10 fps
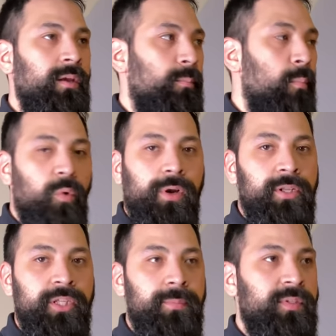more
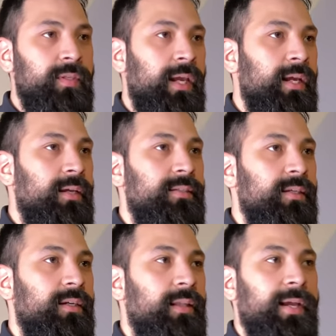clips and
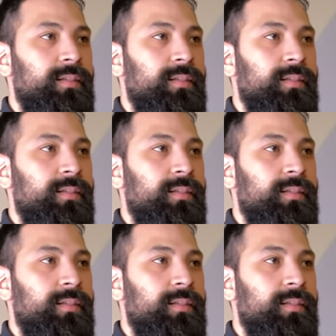uh, like,